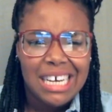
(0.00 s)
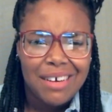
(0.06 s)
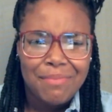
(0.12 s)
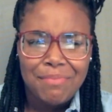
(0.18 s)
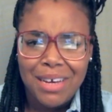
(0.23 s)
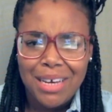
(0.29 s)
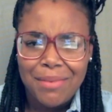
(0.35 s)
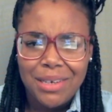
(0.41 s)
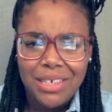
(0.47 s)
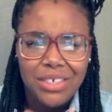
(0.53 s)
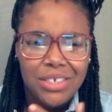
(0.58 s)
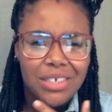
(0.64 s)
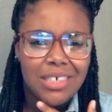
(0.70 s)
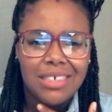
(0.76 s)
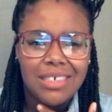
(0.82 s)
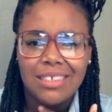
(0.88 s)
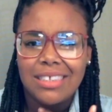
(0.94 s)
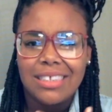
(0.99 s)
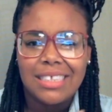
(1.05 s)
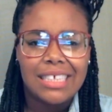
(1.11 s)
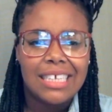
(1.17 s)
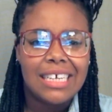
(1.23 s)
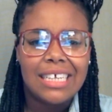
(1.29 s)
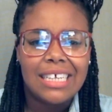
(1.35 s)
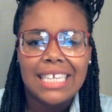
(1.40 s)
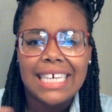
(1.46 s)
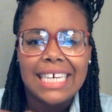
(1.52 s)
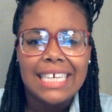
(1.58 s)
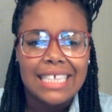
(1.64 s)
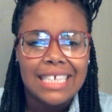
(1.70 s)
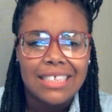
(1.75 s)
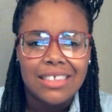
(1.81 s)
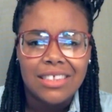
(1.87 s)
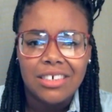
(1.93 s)
maybe your
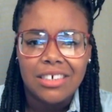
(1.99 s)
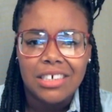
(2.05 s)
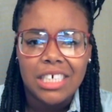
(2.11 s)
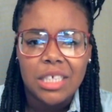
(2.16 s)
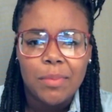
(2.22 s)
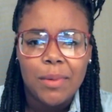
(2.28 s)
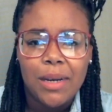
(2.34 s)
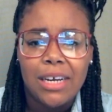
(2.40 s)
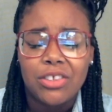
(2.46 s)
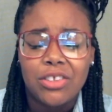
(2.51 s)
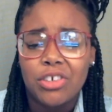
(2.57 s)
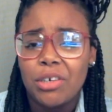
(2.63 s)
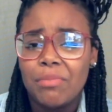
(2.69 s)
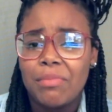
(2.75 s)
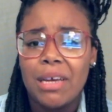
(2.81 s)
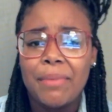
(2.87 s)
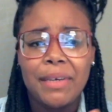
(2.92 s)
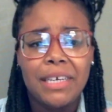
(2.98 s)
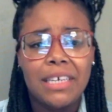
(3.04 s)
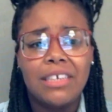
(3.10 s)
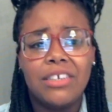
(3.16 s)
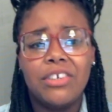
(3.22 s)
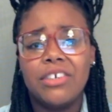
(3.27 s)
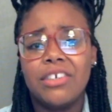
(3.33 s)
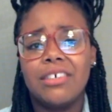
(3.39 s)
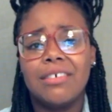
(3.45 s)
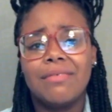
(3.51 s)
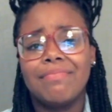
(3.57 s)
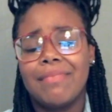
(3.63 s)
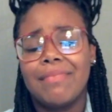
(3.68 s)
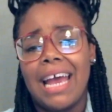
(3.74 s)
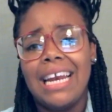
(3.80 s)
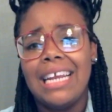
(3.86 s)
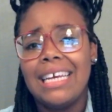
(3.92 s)
Senegalese install experience, or maybe your
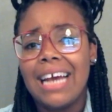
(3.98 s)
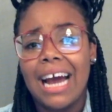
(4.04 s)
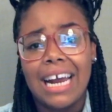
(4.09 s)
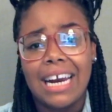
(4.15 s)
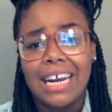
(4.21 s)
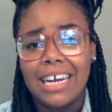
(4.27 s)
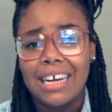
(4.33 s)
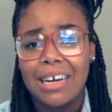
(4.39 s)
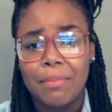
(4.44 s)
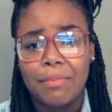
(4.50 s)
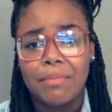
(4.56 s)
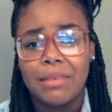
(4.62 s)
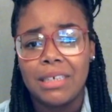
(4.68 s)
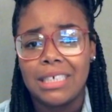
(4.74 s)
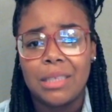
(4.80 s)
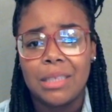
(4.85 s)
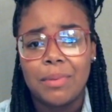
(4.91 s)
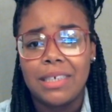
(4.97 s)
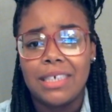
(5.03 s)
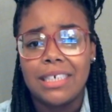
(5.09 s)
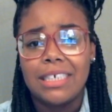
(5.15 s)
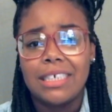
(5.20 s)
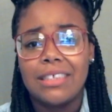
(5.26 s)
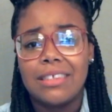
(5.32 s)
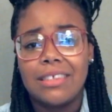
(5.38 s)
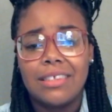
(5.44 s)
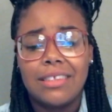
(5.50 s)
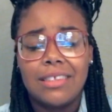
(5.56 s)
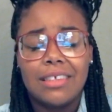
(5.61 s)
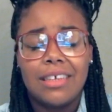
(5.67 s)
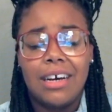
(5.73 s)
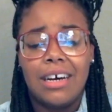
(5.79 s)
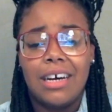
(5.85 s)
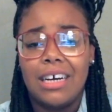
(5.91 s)
any kind of hair experience.
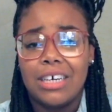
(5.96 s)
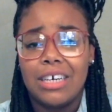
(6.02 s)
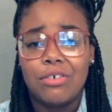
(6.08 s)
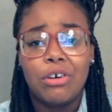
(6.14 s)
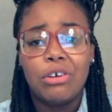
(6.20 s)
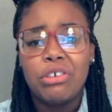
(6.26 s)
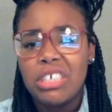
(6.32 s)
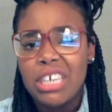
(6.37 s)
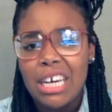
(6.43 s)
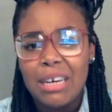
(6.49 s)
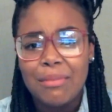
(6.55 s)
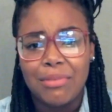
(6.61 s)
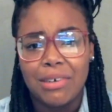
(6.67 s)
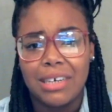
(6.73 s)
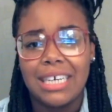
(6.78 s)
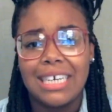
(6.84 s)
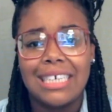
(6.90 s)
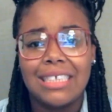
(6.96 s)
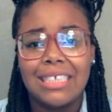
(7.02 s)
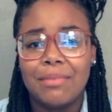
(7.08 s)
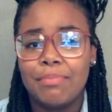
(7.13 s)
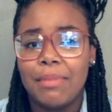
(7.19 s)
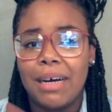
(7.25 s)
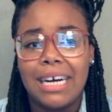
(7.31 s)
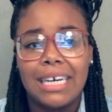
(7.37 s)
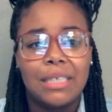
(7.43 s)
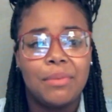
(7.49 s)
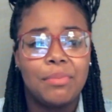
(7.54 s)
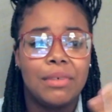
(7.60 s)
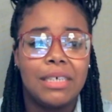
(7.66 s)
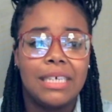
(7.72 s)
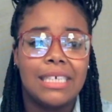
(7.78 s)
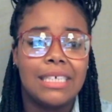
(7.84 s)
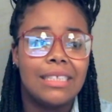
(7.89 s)
Crochet braid, box
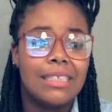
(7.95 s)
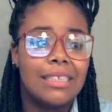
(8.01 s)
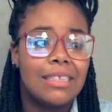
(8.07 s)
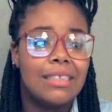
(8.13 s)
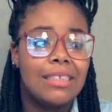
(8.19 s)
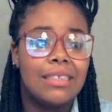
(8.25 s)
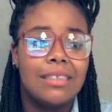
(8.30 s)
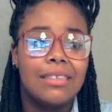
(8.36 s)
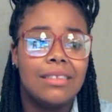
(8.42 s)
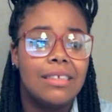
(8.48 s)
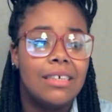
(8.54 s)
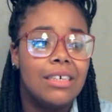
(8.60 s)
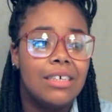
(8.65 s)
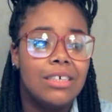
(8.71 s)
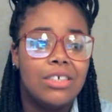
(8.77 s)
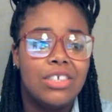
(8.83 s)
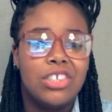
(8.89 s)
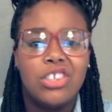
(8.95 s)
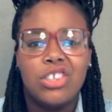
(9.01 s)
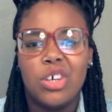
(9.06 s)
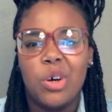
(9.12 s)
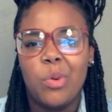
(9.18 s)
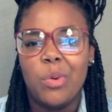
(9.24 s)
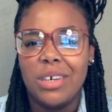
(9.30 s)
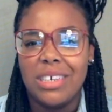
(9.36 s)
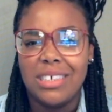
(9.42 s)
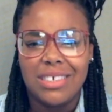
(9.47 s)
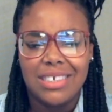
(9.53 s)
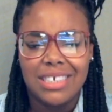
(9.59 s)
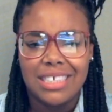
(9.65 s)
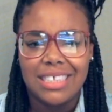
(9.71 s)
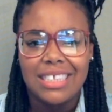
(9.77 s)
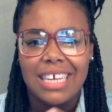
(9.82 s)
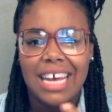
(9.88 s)
braids, sewing,
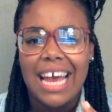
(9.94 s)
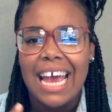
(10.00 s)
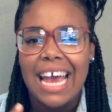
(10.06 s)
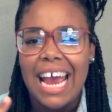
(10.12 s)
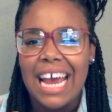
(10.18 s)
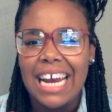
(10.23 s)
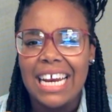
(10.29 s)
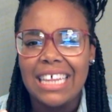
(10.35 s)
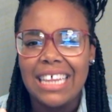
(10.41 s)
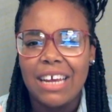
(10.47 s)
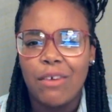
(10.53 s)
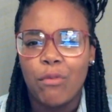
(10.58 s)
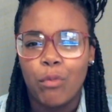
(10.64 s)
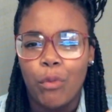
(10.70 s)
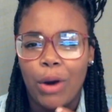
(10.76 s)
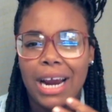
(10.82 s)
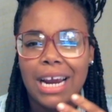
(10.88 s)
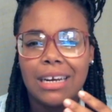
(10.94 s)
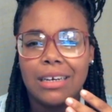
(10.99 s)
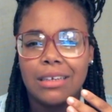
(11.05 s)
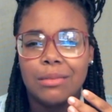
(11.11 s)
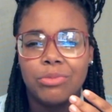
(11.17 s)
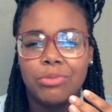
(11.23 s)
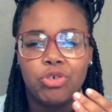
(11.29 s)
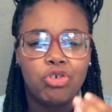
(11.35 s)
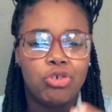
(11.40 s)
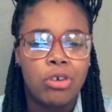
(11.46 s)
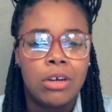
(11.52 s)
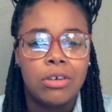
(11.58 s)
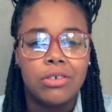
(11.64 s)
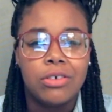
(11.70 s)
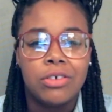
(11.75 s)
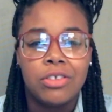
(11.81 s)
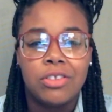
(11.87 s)
just any like random
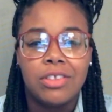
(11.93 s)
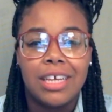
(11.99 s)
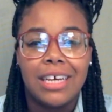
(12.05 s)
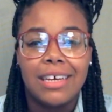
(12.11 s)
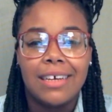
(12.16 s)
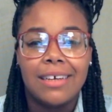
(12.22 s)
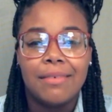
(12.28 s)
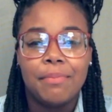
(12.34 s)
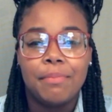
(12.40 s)
struggles that